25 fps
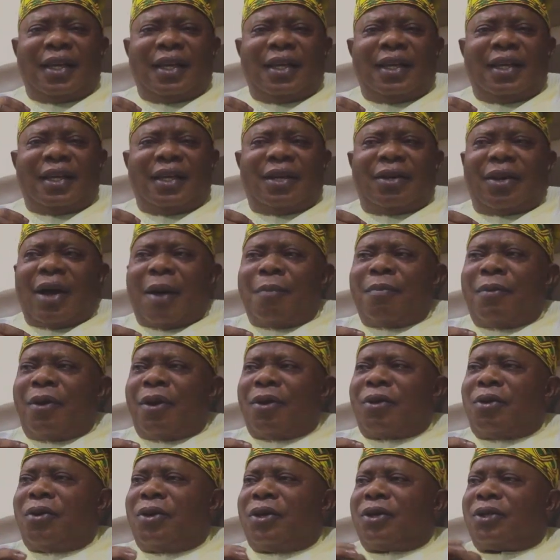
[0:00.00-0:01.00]
You know, I'm
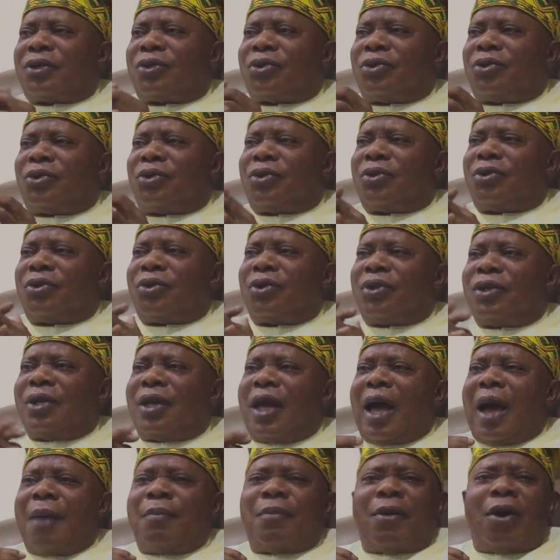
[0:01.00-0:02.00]
not
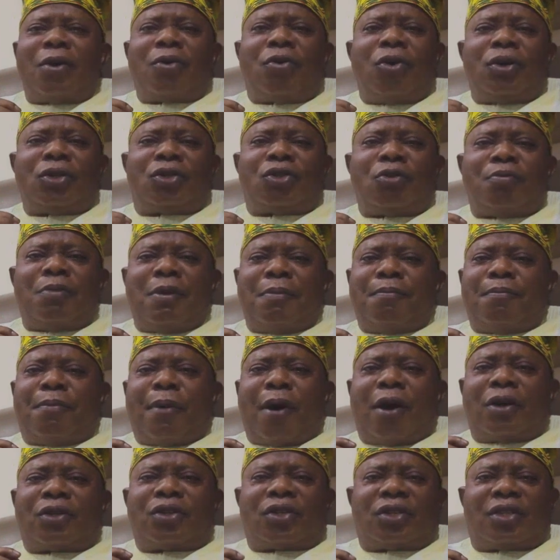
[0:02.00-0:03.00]
going to be
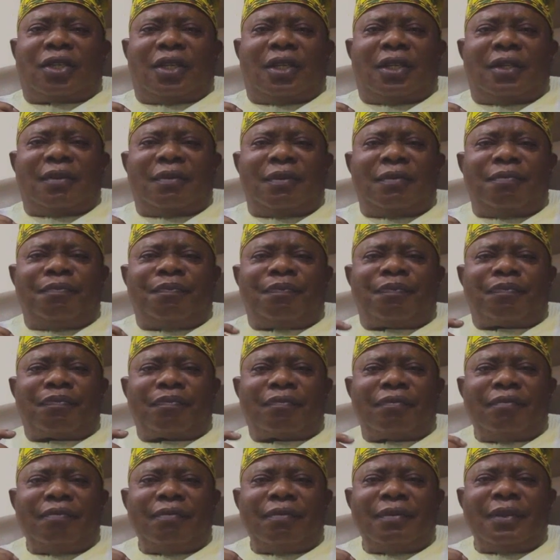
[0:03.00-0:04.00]
boxing.
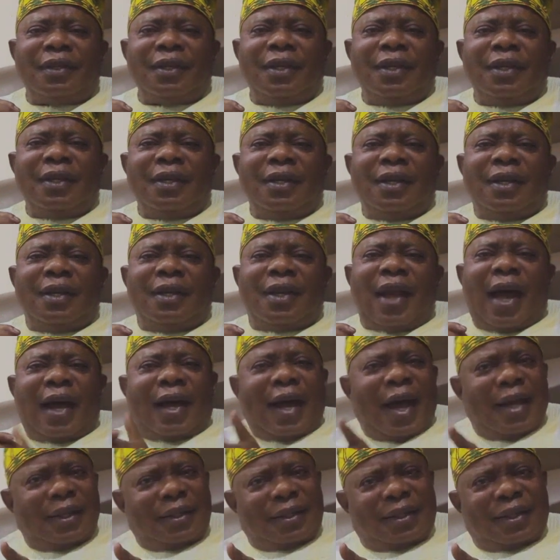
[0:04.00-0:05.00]

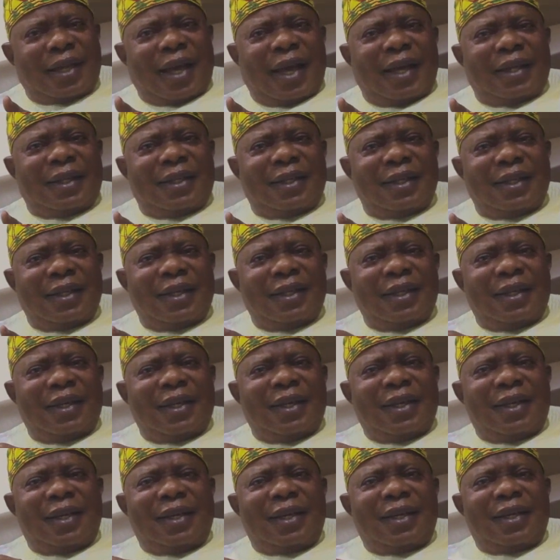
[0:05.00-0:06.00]
Like I said,
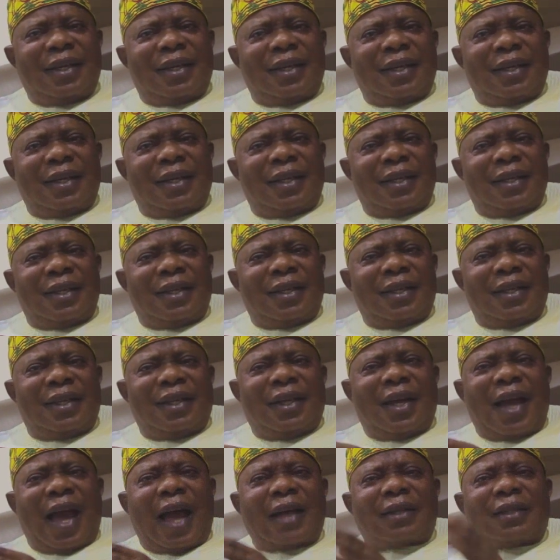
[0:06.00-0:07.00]

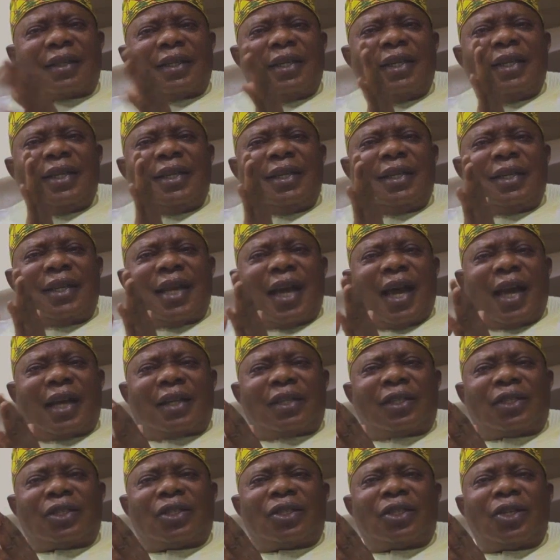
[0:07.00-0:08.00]
he has
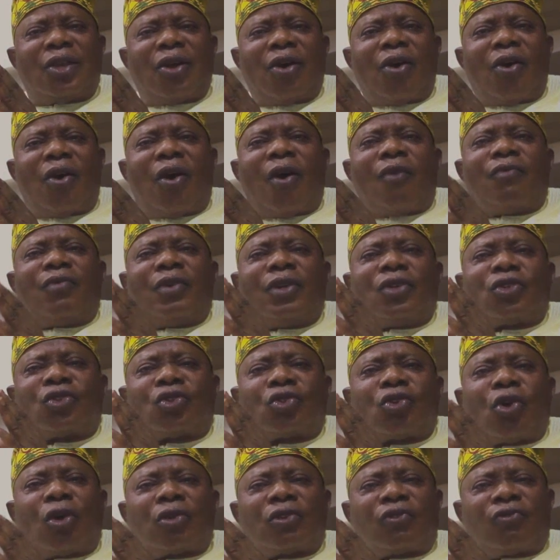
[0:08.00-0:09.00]
index of
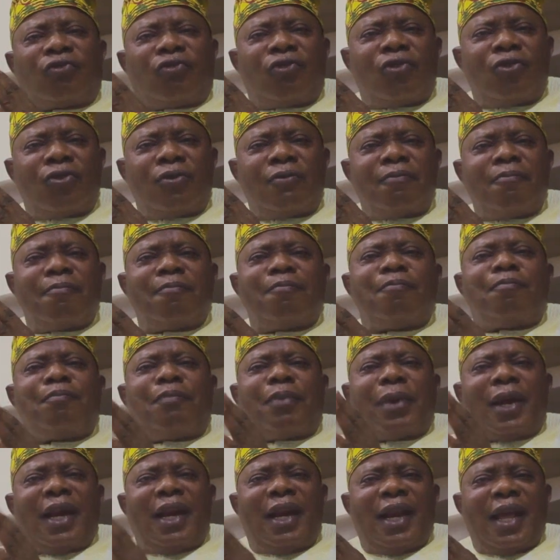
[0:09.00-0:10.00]
resourceful,
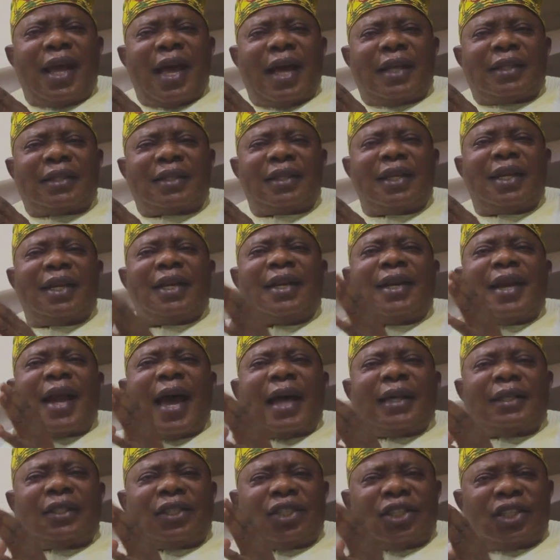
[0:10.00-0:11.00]
brilliant
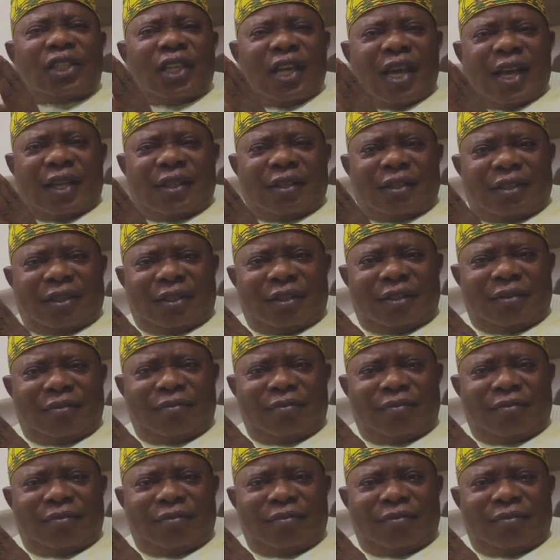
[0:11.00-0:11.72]
Nigerians